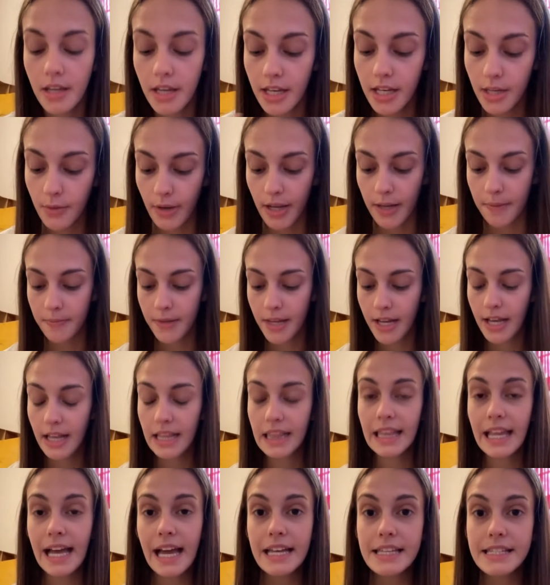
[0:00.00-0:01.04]
Anyway,
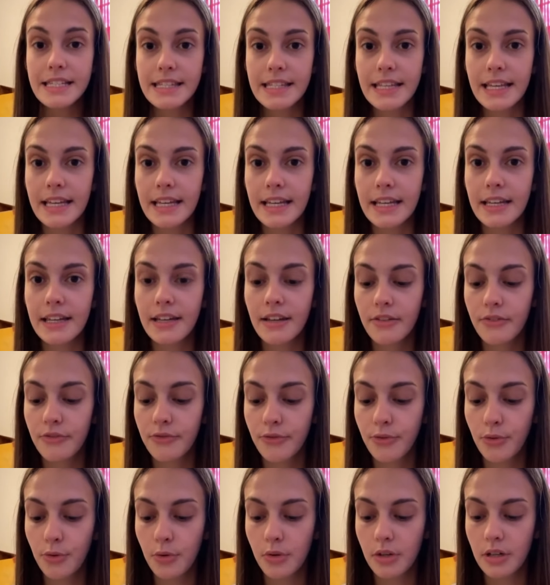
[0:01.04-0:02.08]
last thing
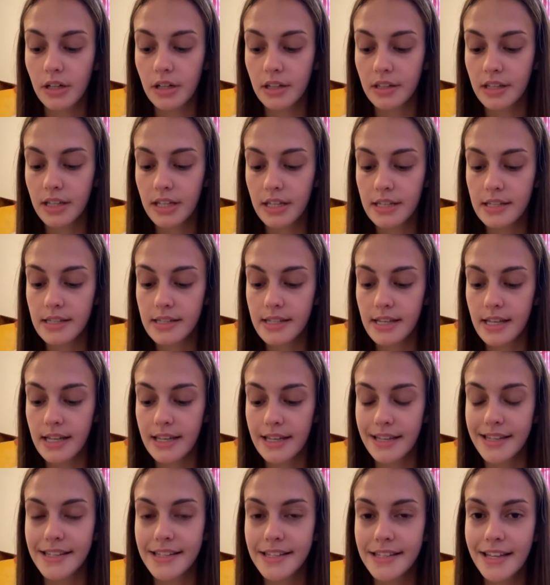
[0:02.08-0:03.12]
for this
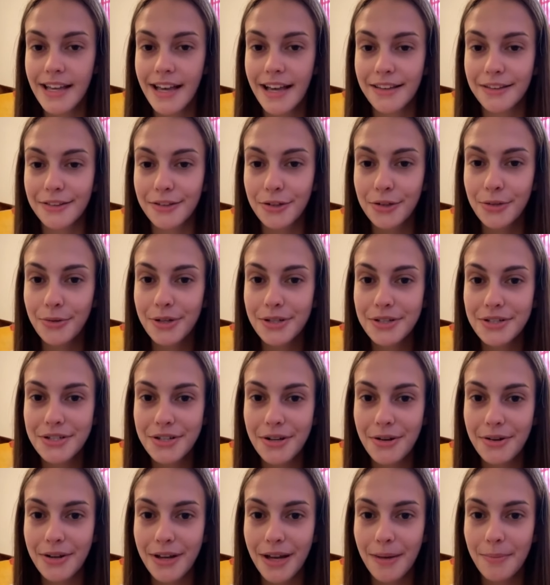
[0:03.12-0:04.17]
is look what
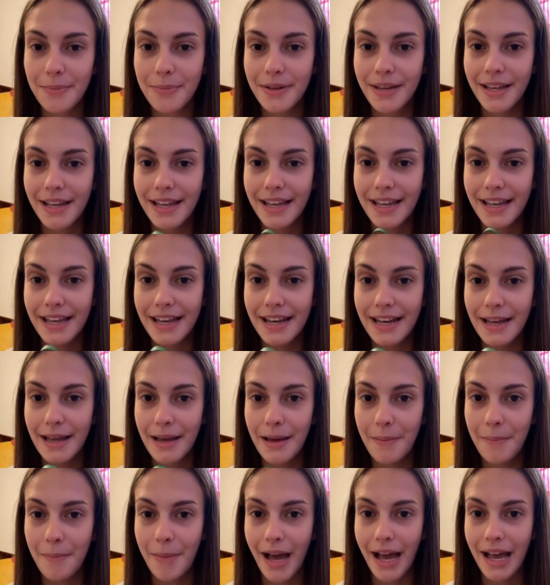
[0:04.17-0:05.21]
showed up in
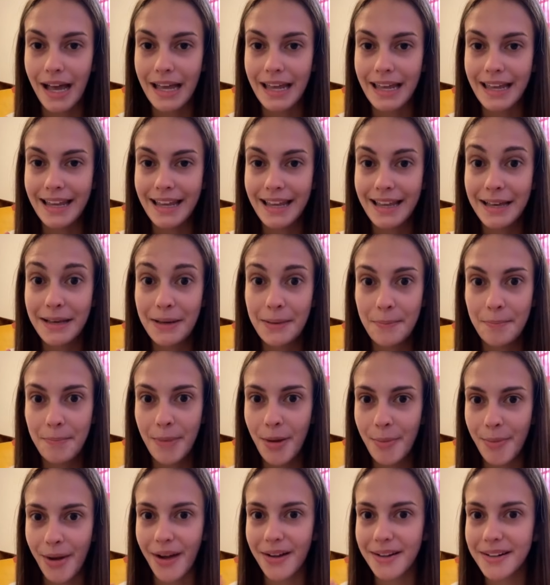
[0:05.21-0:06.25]
my
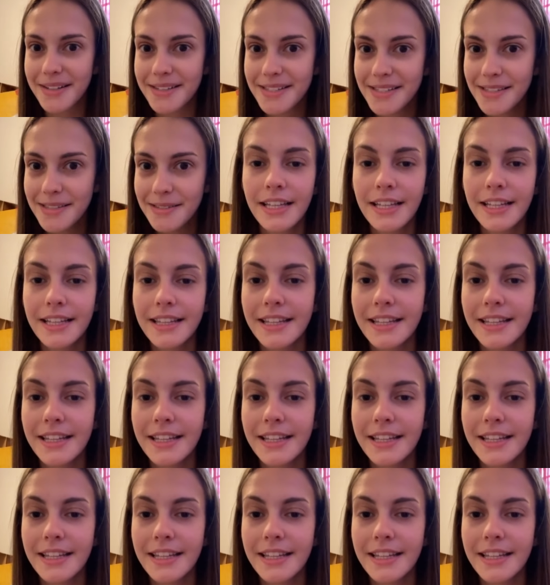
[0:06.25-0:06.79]
mailbox.